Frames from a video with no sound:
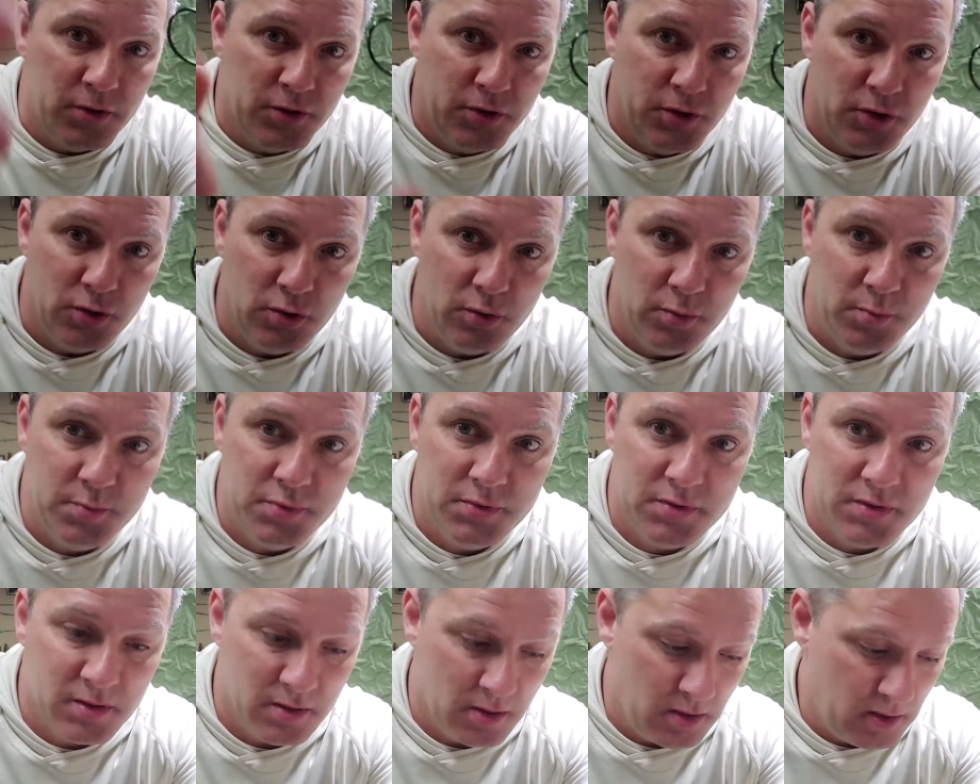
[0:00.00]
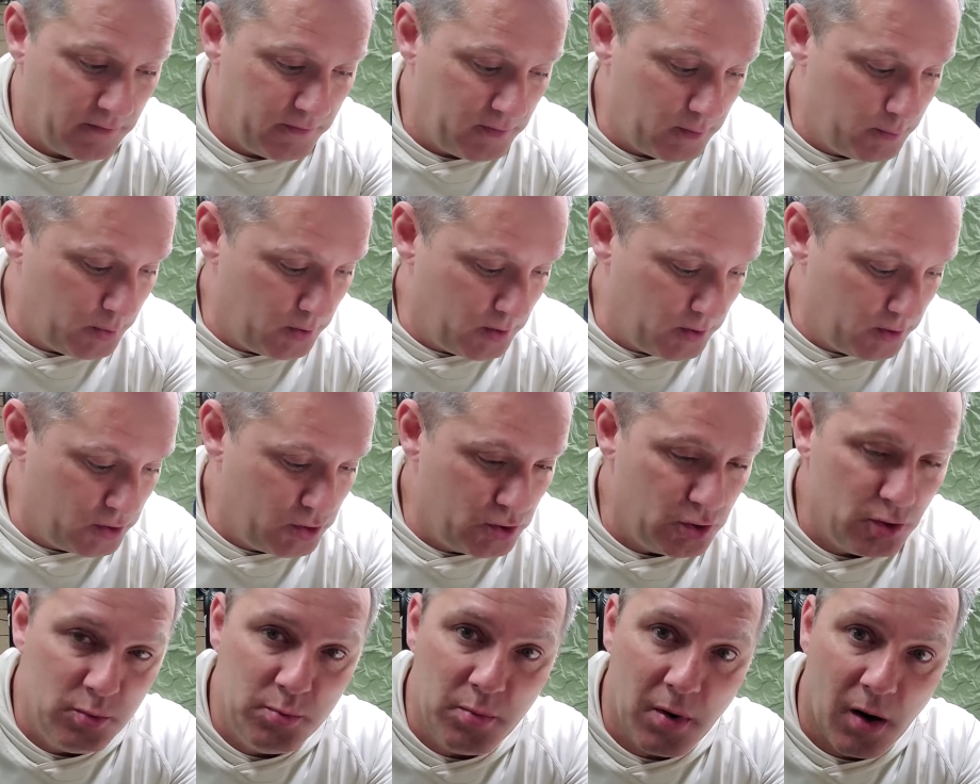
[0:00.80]
Tubes, you put a
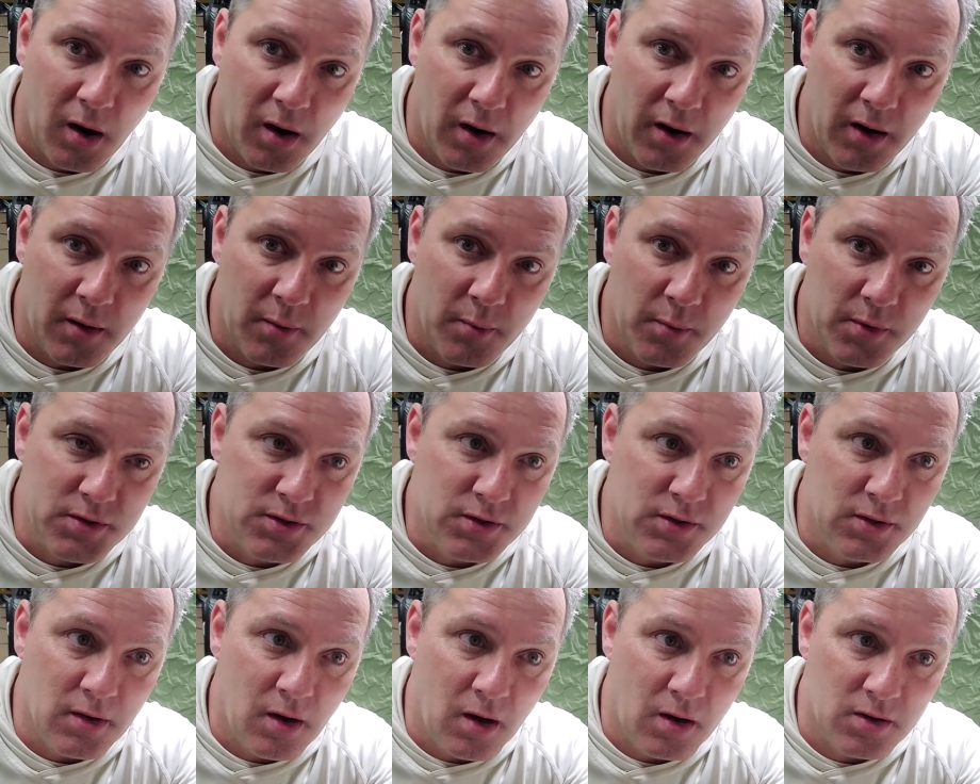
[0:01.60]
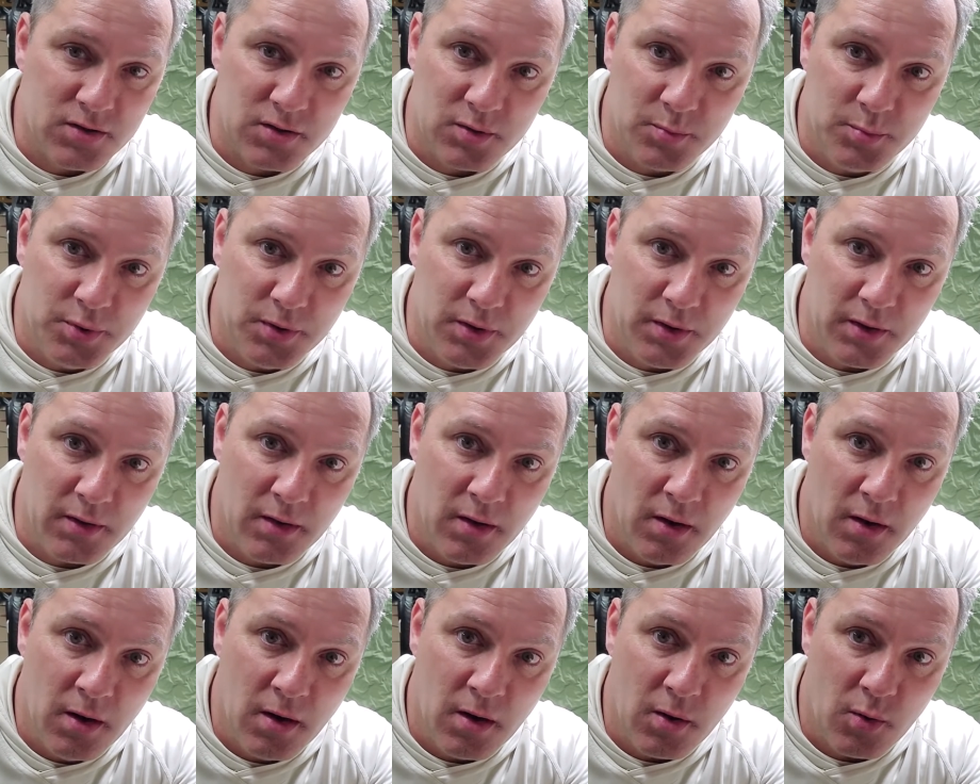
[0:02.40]
tube on it, but you can also put
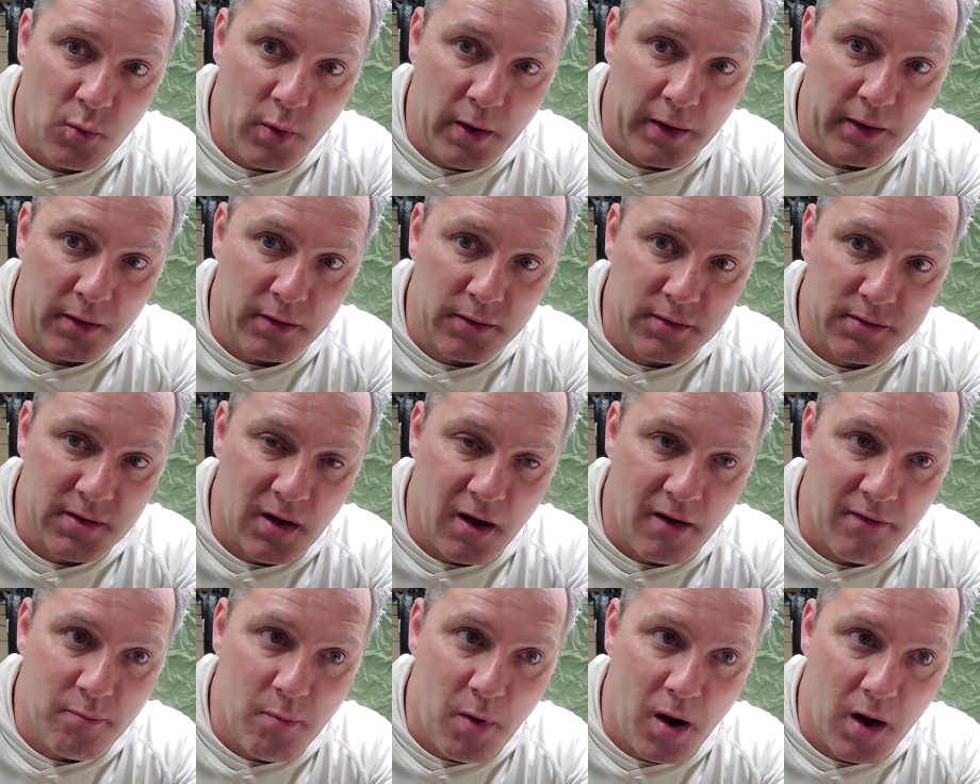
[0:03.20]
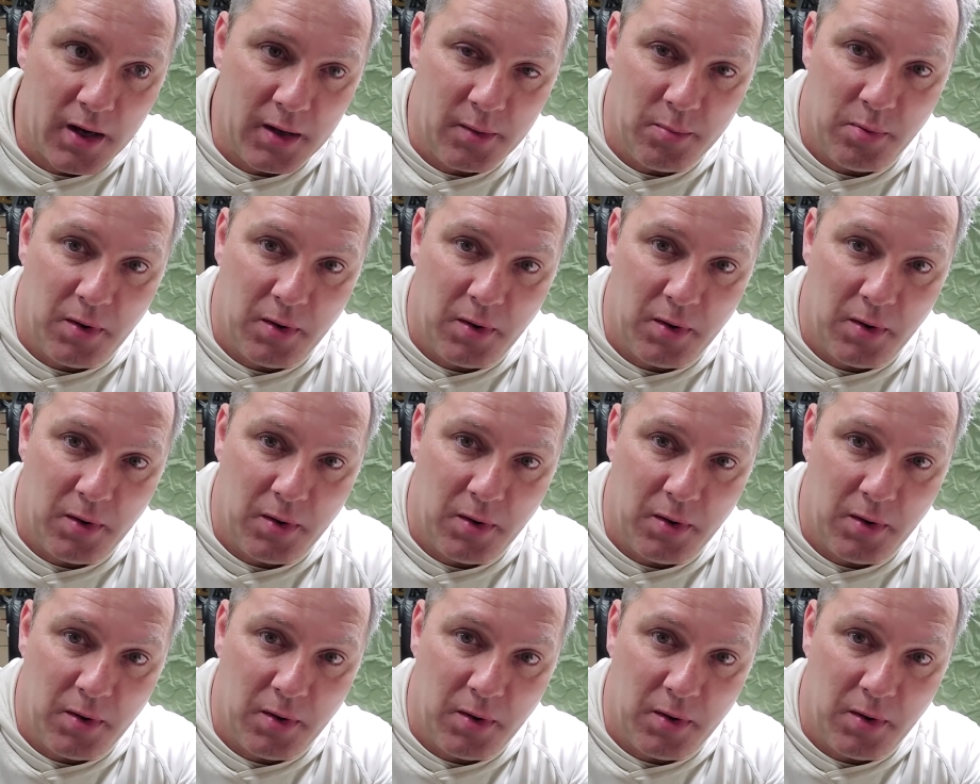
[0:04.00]
regular soft body